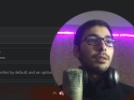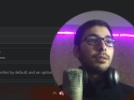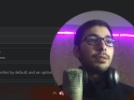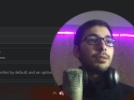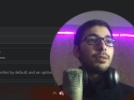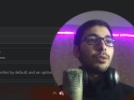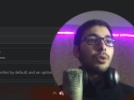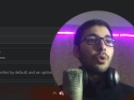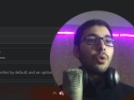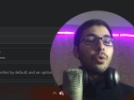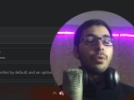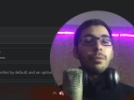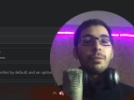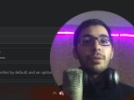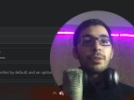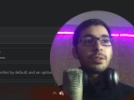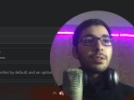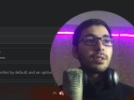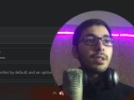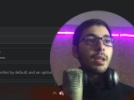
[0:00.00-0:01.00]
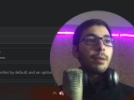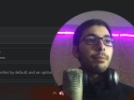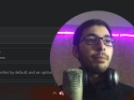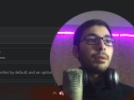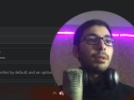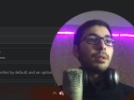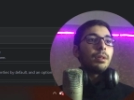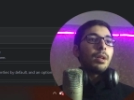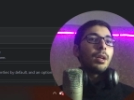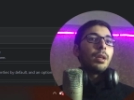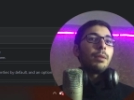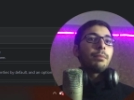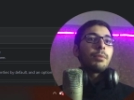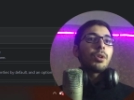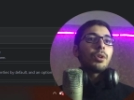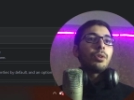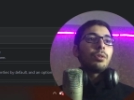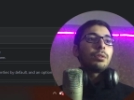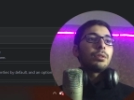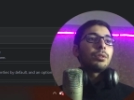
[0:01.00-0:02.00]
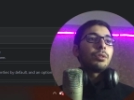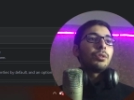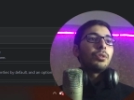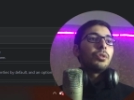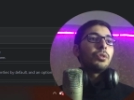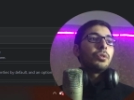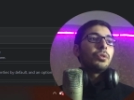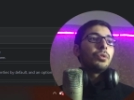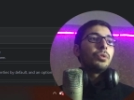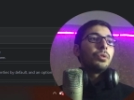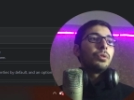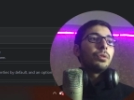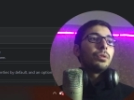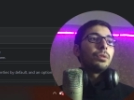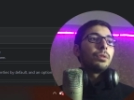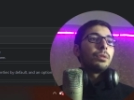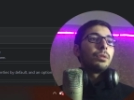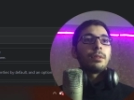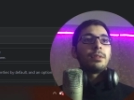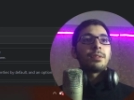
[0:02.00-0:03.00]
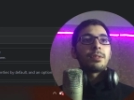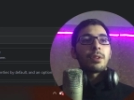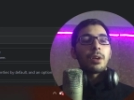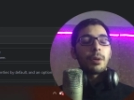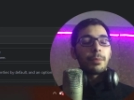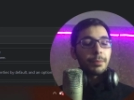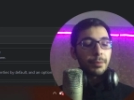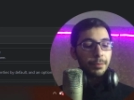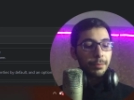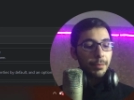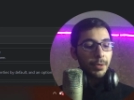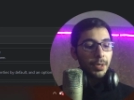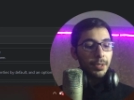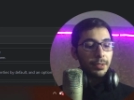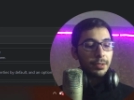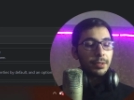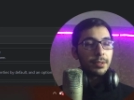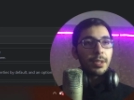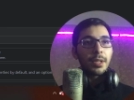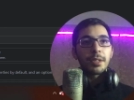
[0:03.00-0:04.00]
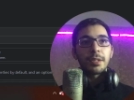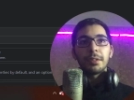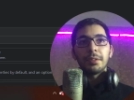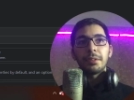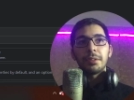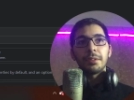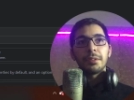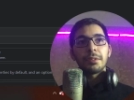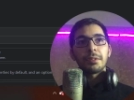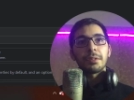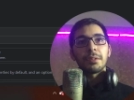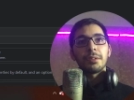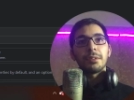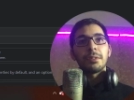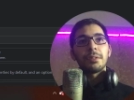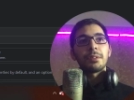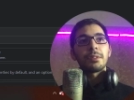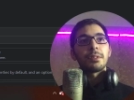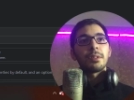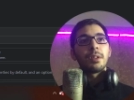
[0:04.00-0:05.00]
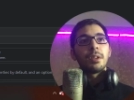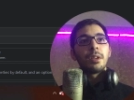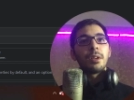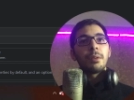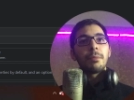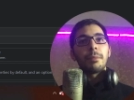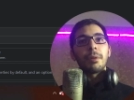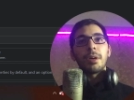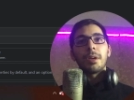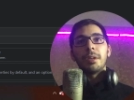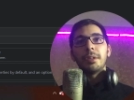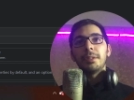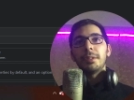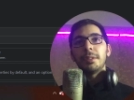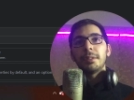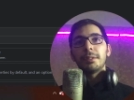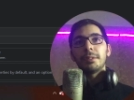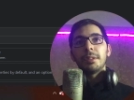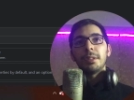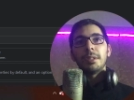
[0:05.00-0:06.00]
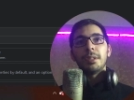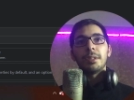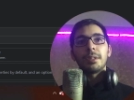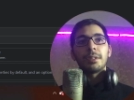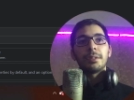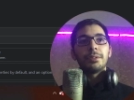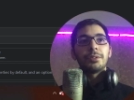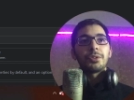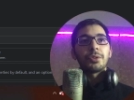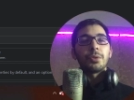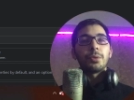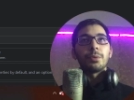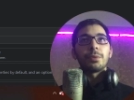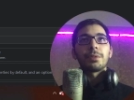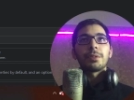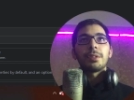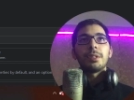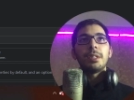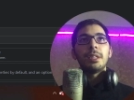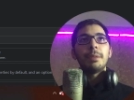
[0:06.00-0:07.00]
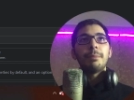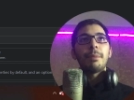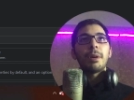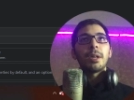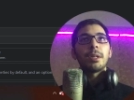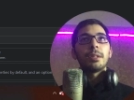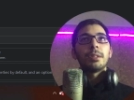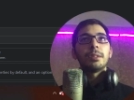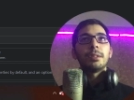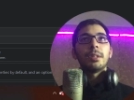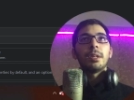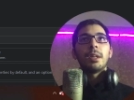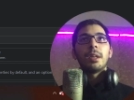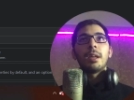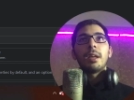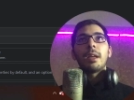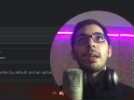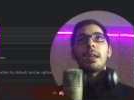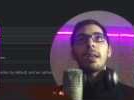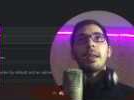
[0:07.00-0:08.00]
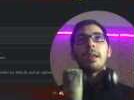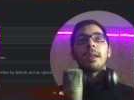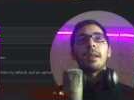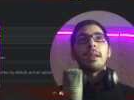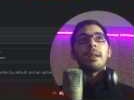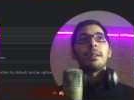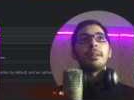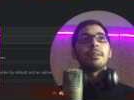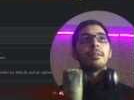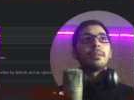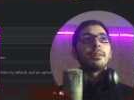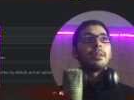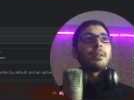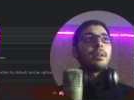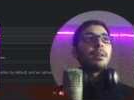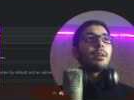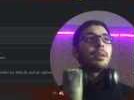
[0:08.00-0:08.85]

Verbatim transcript: So for example, I am going to stop my second instance by hitting the control C button and